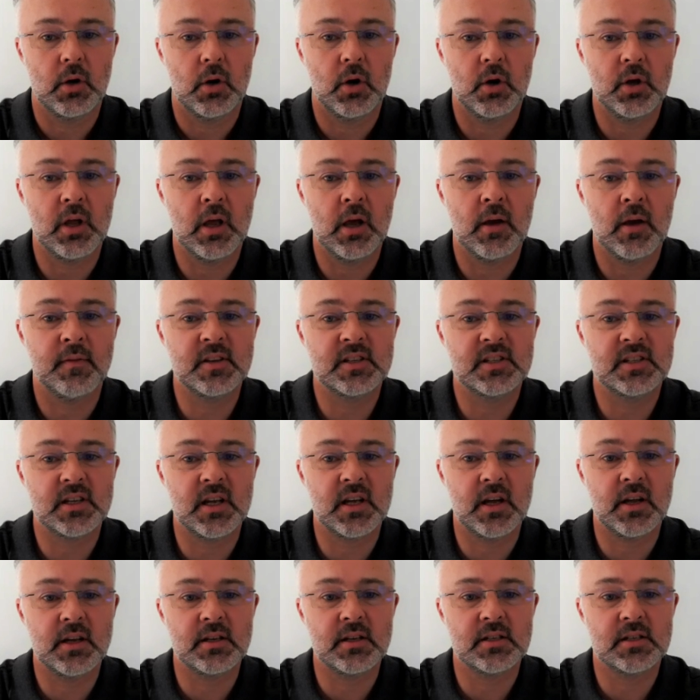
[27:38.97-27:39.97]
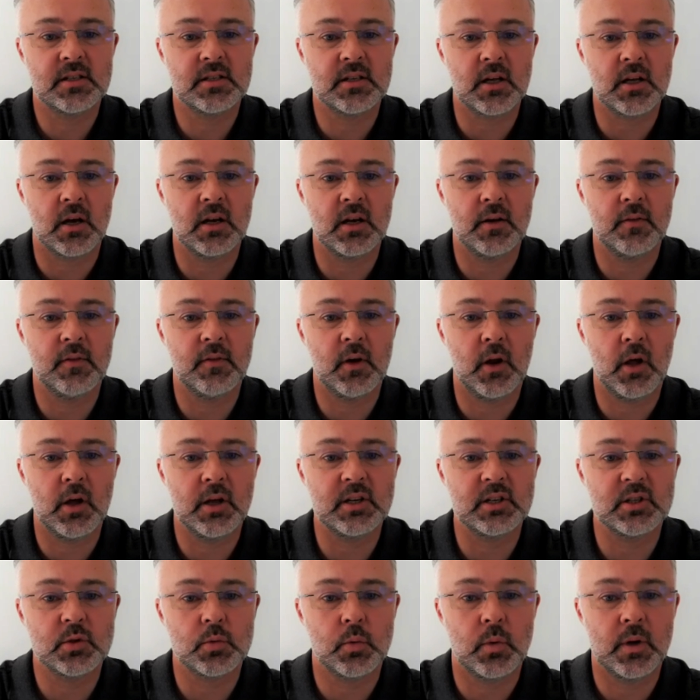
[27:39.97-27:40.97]
or you have a certain style of
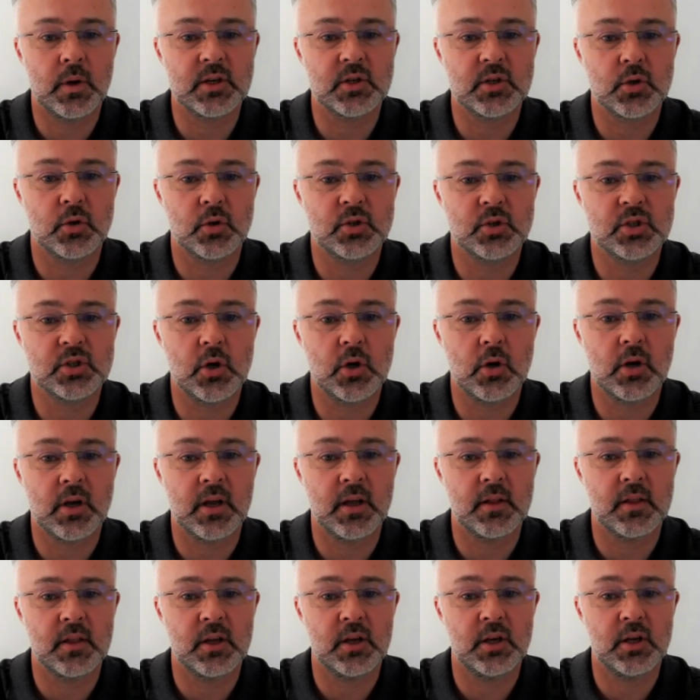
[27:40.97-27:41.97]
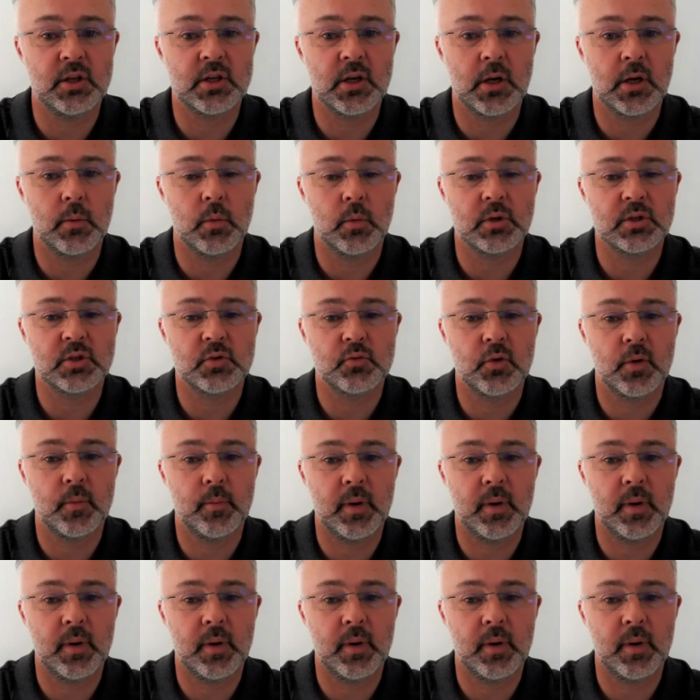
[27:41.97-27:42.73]
light switch or socket that you don't want to